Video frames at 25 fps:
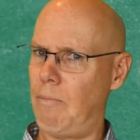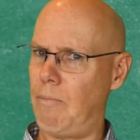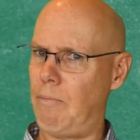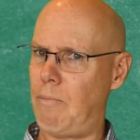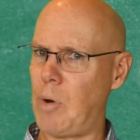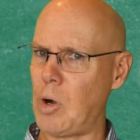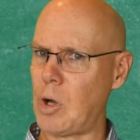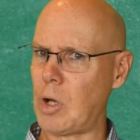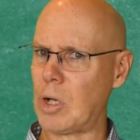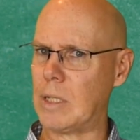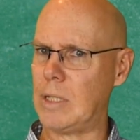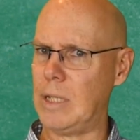
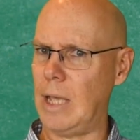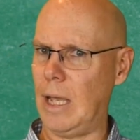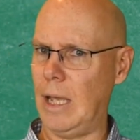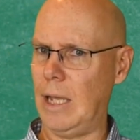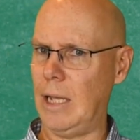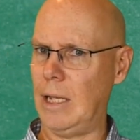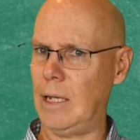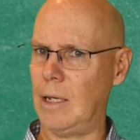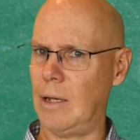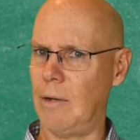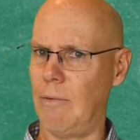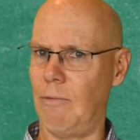Book
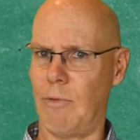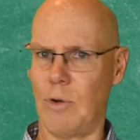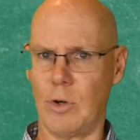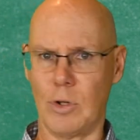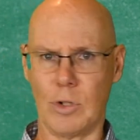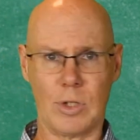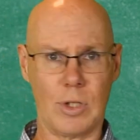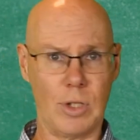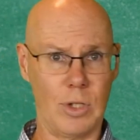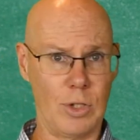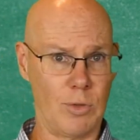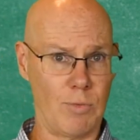date
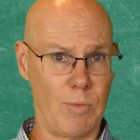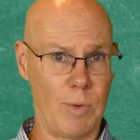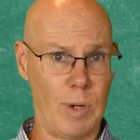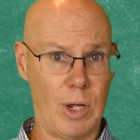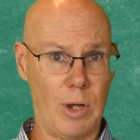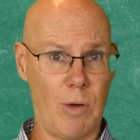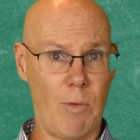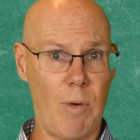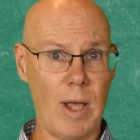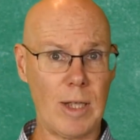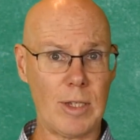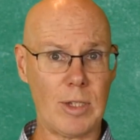versus
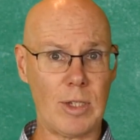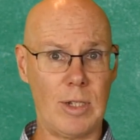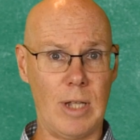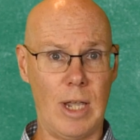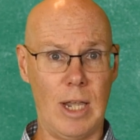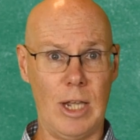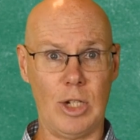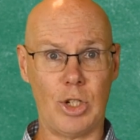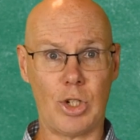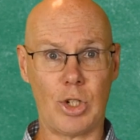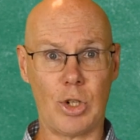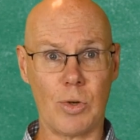request
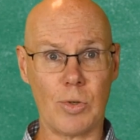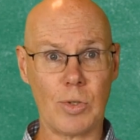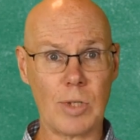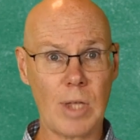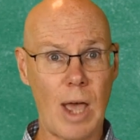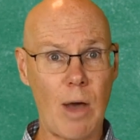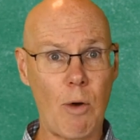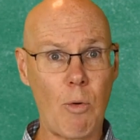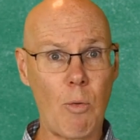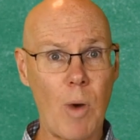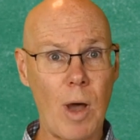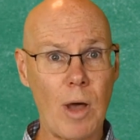date shows
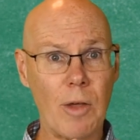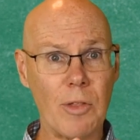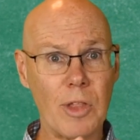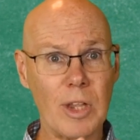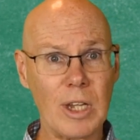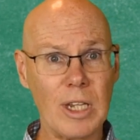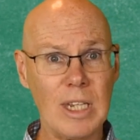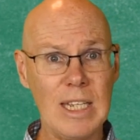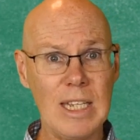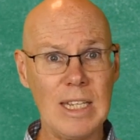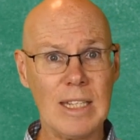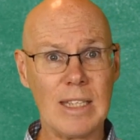how well
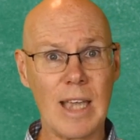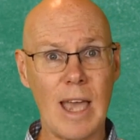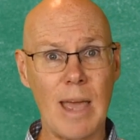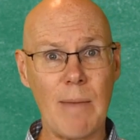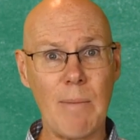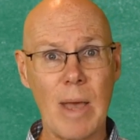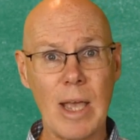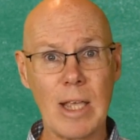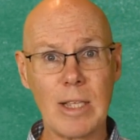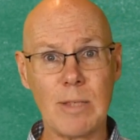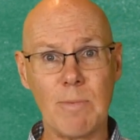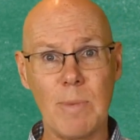the lead
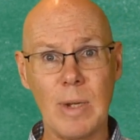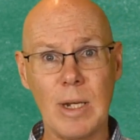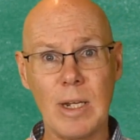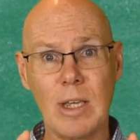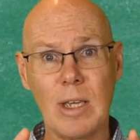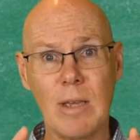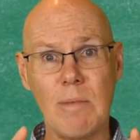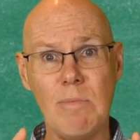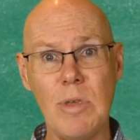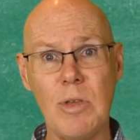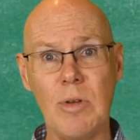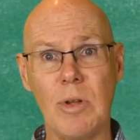time has been
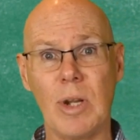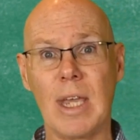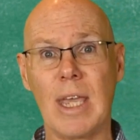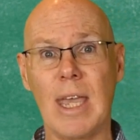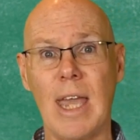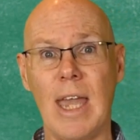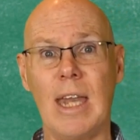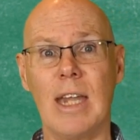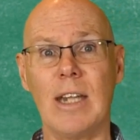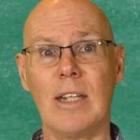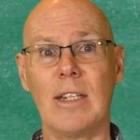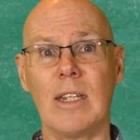
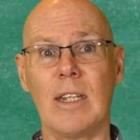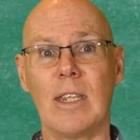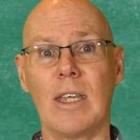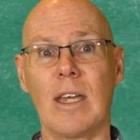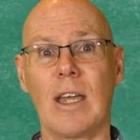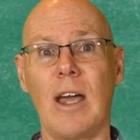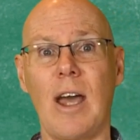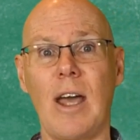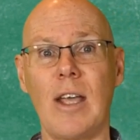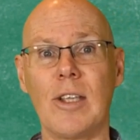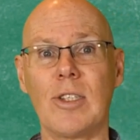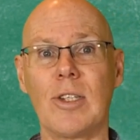communicated to the
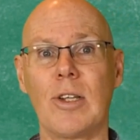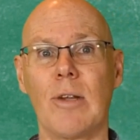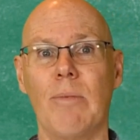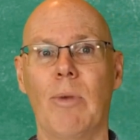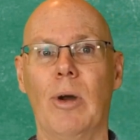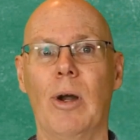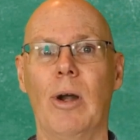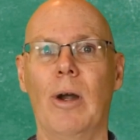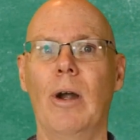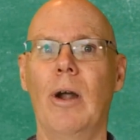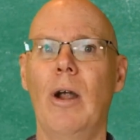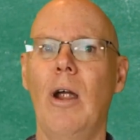
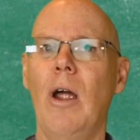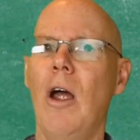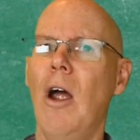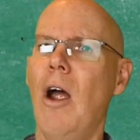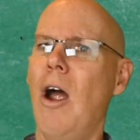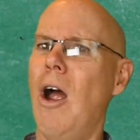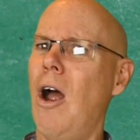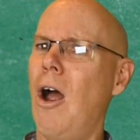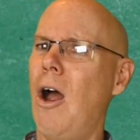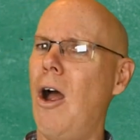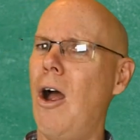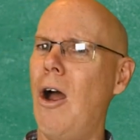customer.
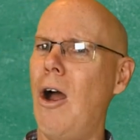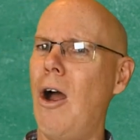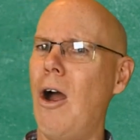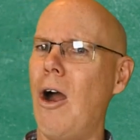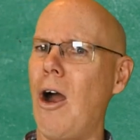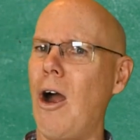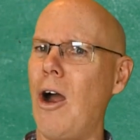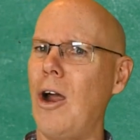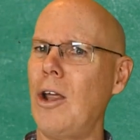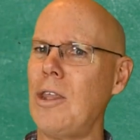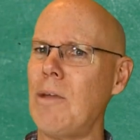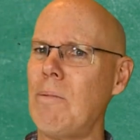
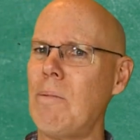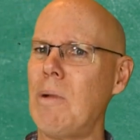Are they